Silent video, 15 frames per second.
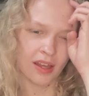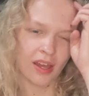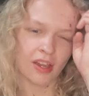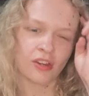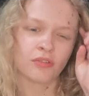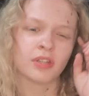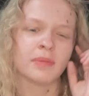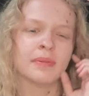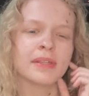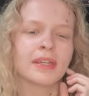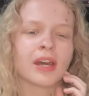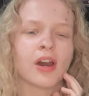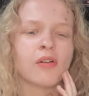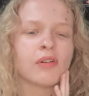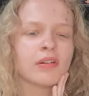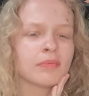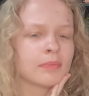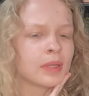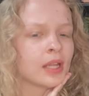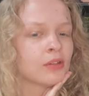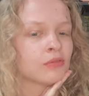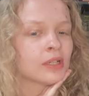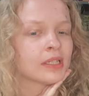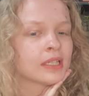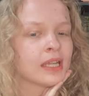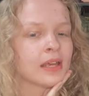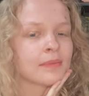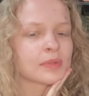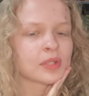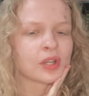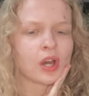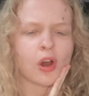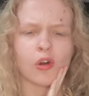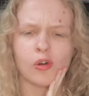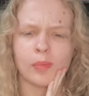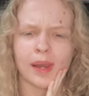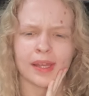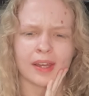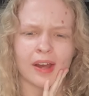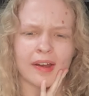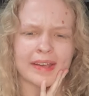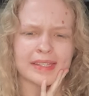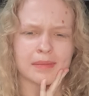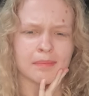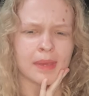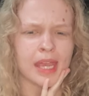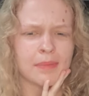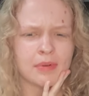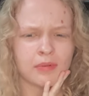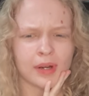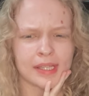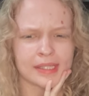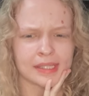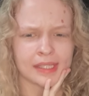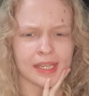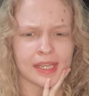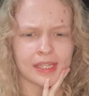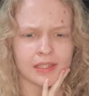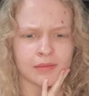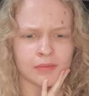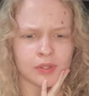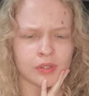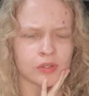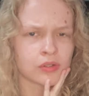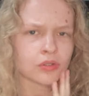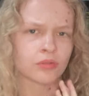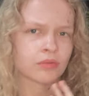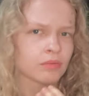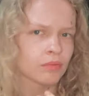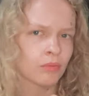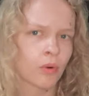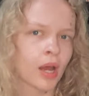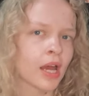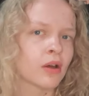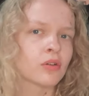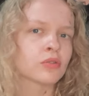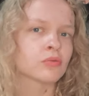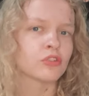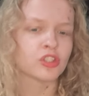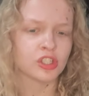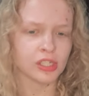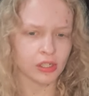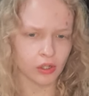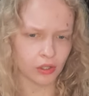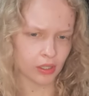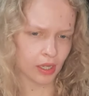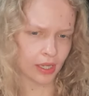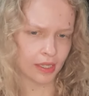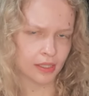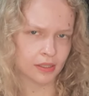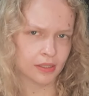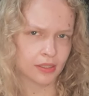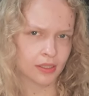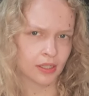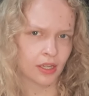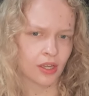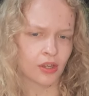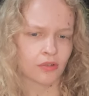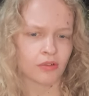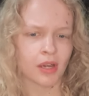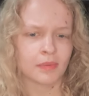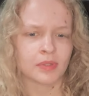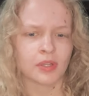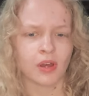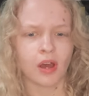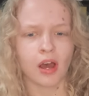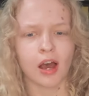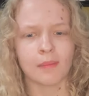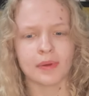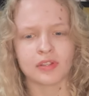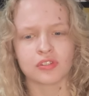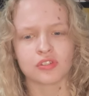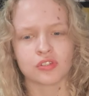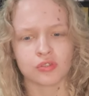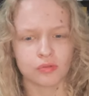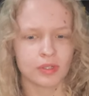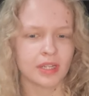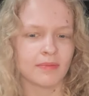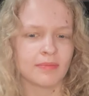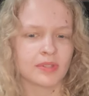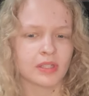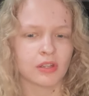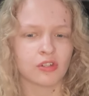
A creepy girl with blood red lips and coal black eyes and paper white skin, because what else would she look like? Grabs her arm and screams.